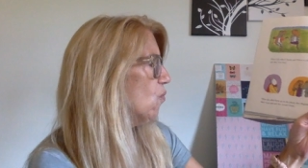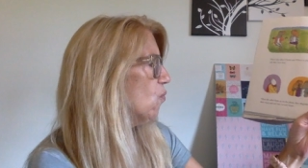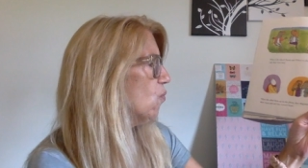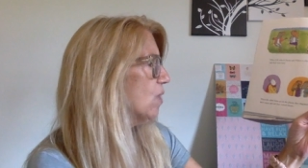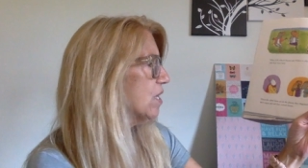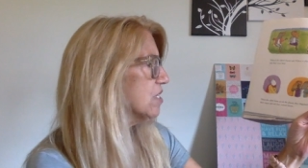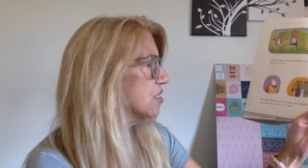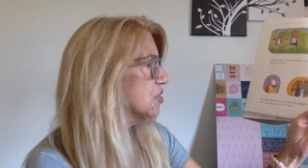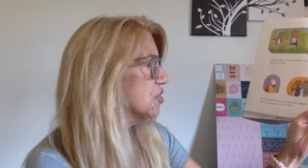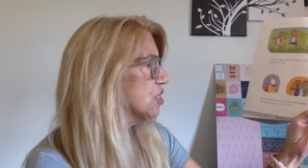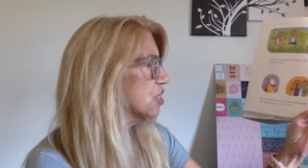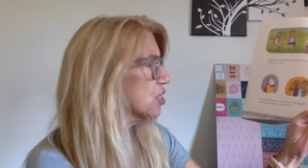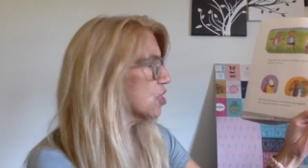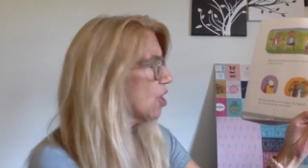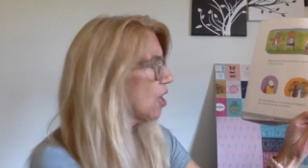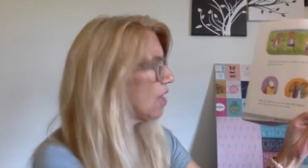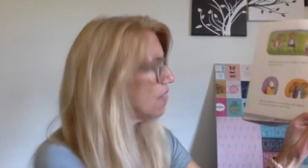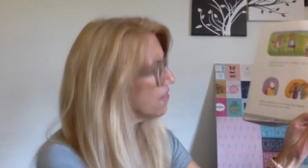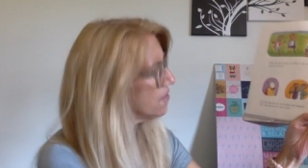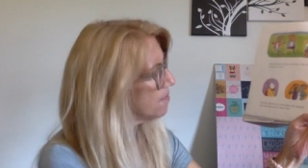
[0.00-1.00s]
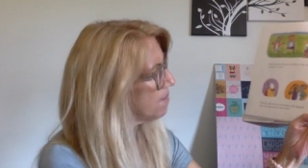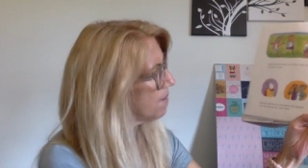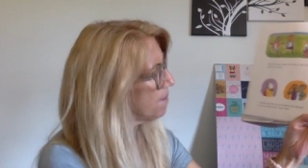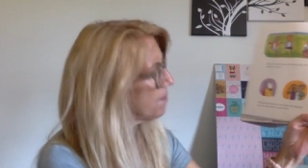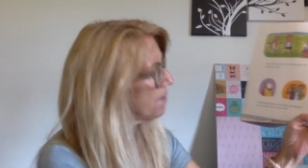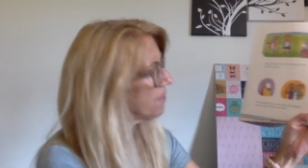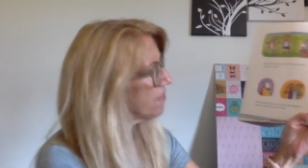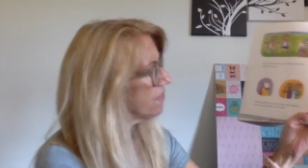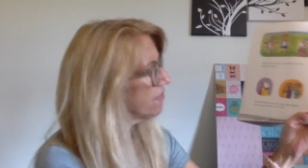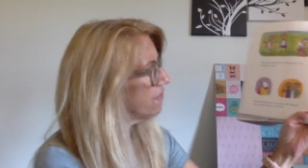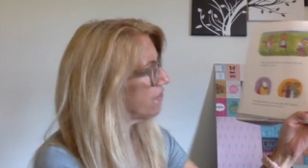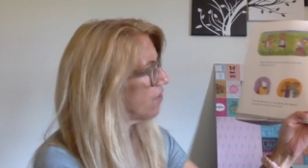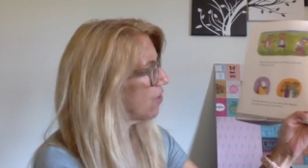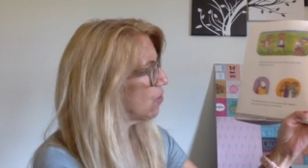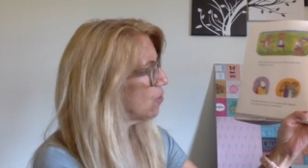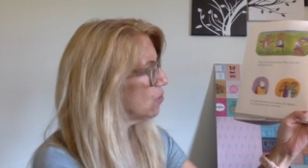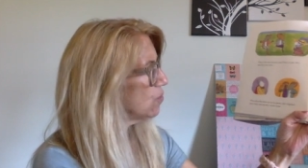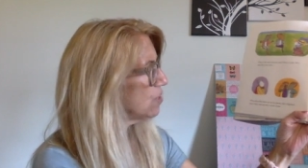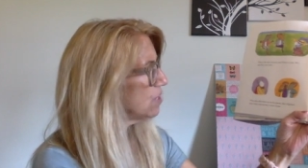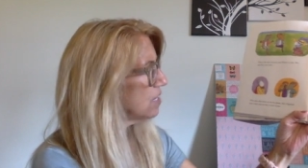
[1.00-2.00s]
When she called them up on the
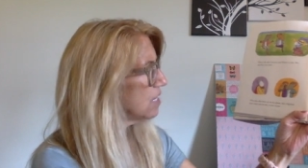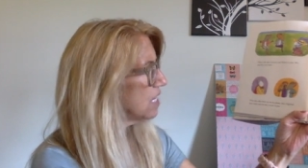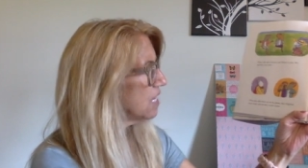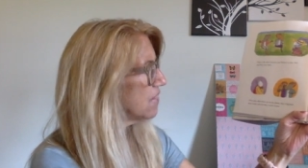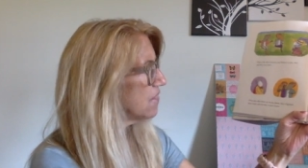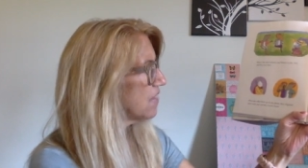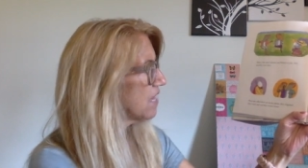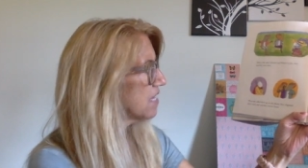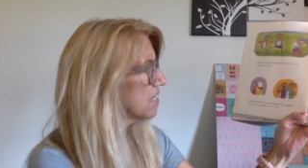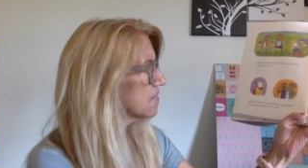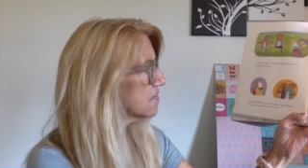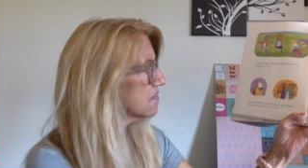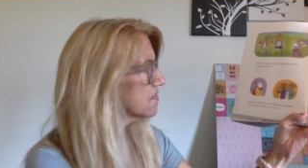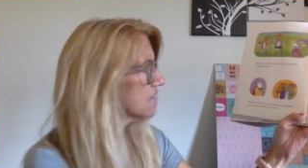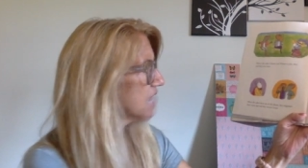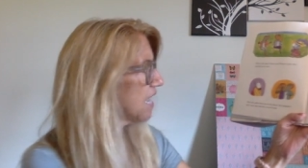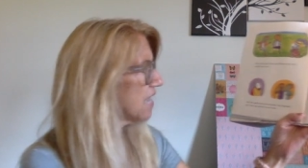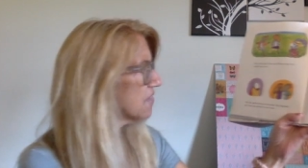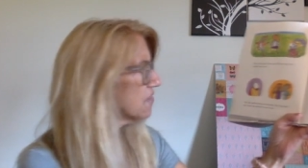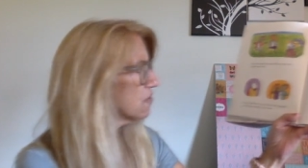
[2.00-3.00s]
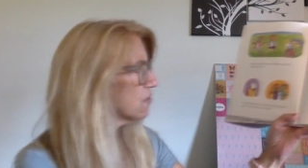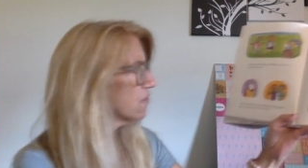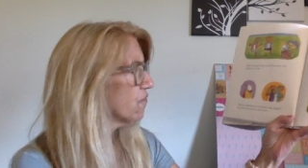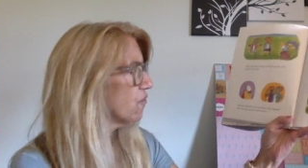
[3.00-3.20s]
phone, they disguised